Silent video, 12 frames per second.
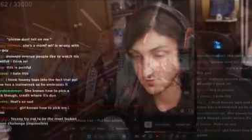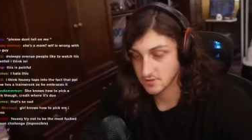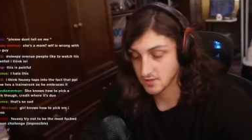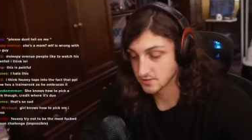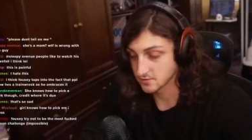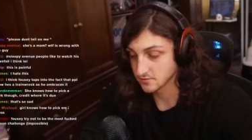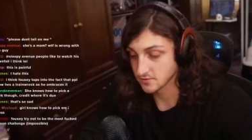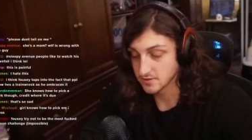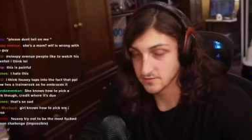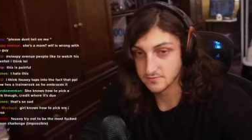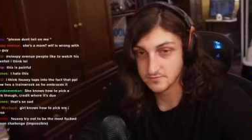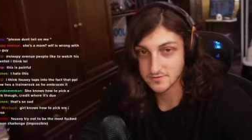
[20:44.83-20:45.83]
and so
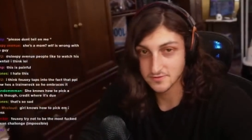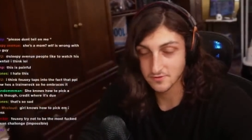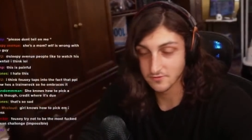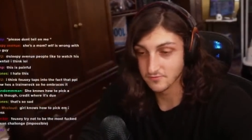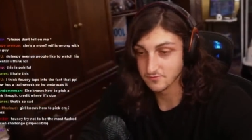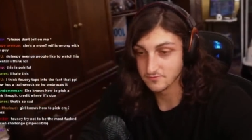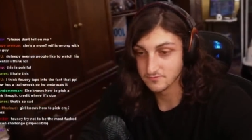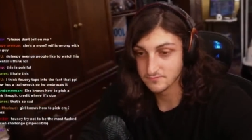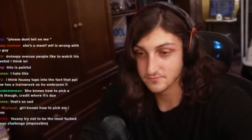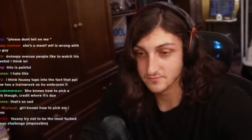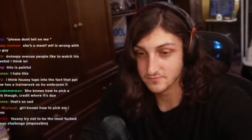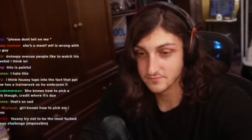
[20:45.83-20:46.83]
they, so,
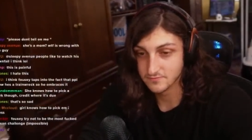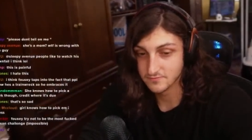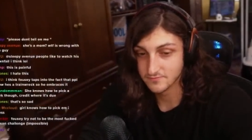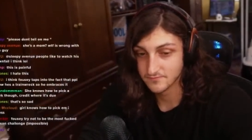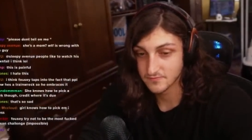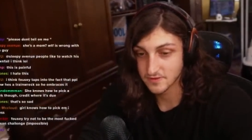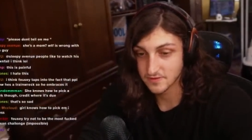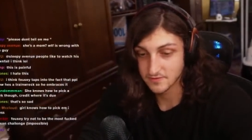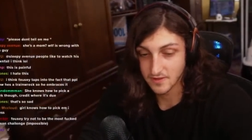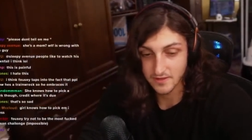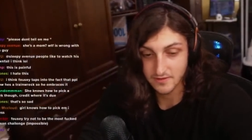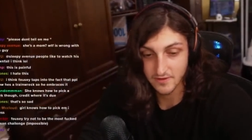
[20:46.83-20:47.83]

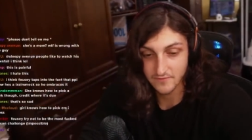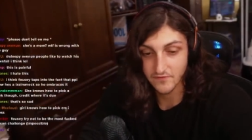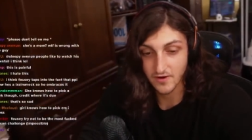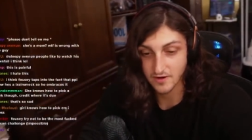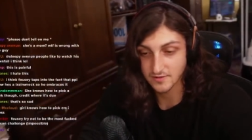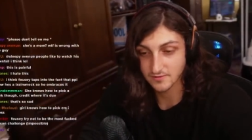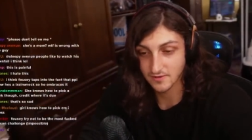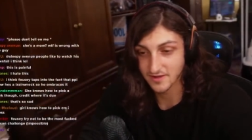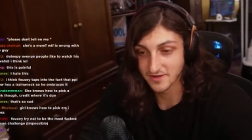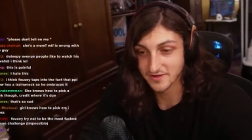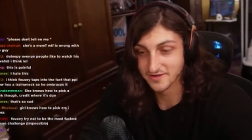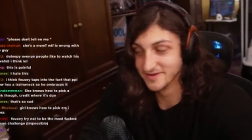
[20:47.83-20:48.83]
like, they fucked.
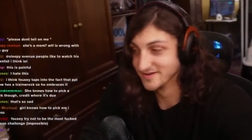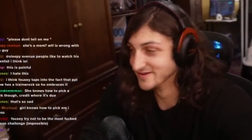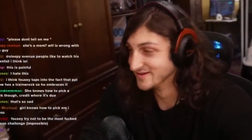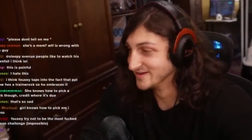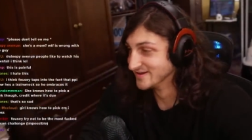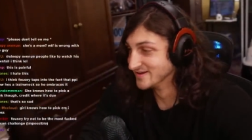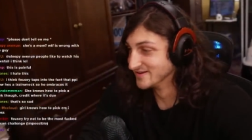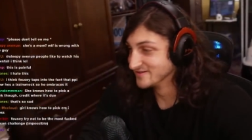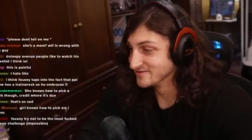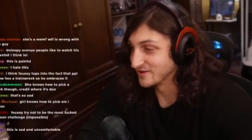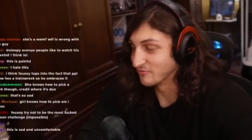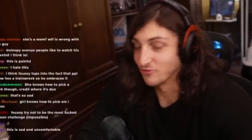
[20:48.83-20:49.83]
like,
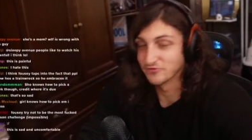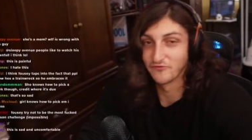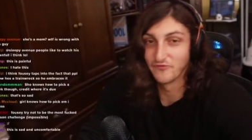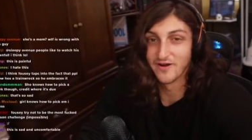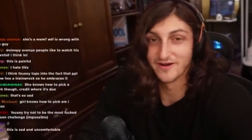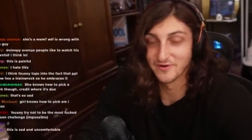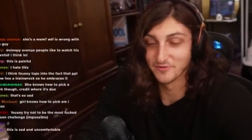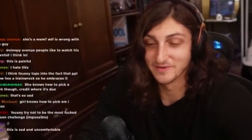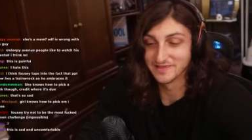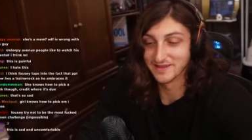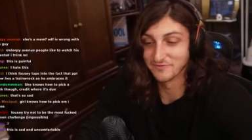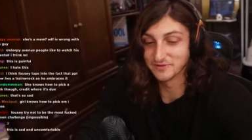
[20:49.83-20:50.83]
like, what the fuck? Are we,
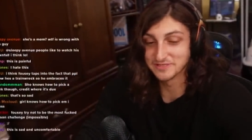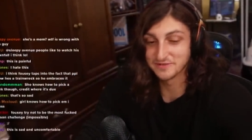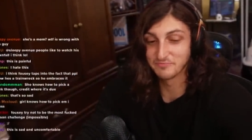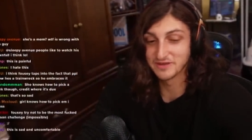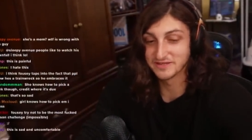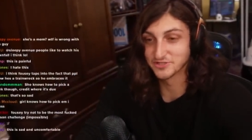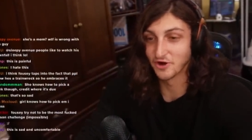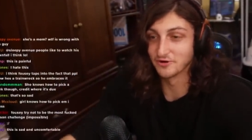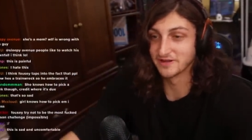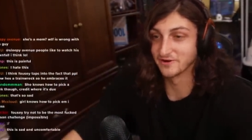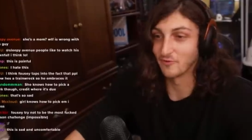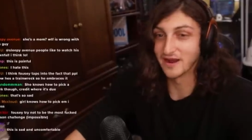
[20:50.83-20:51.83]
like, what's the big joke
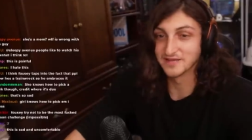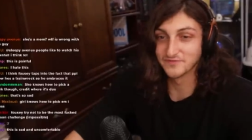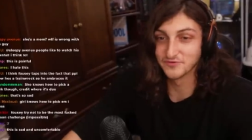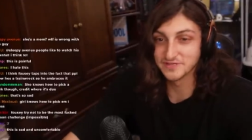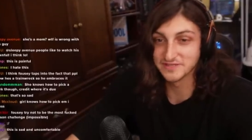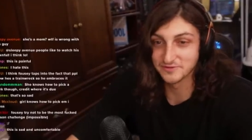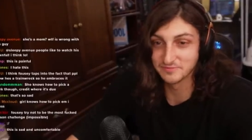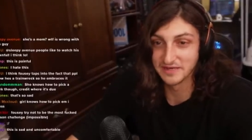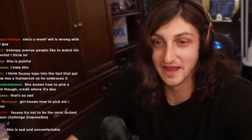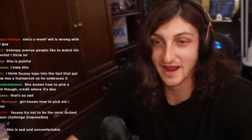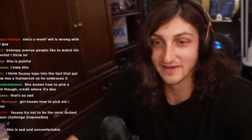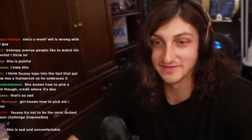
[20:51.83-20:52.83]
here? Why is FouseyTube
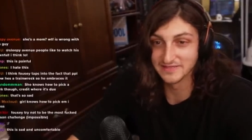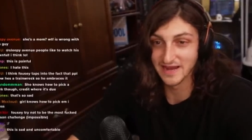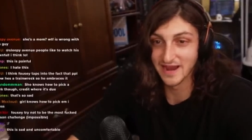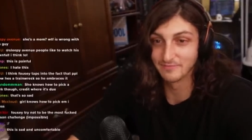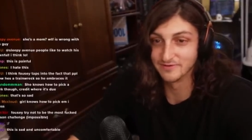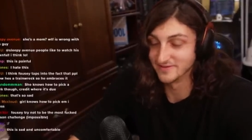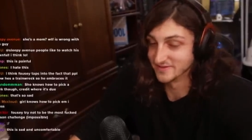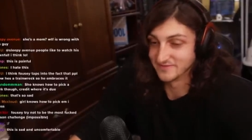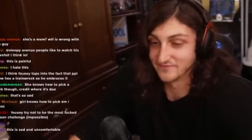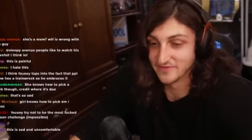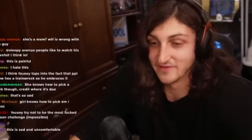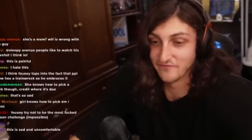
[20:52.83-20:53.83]
denying this happened? They,
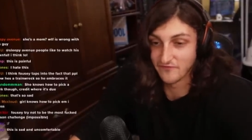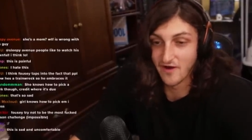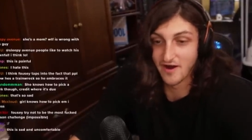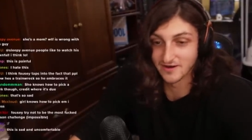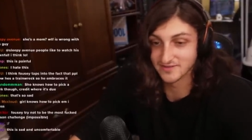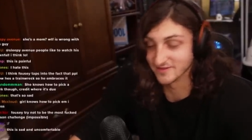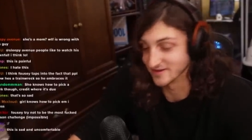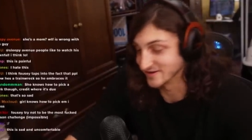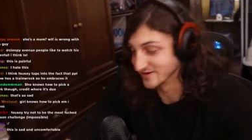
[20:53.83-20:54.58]
they fucked. Like,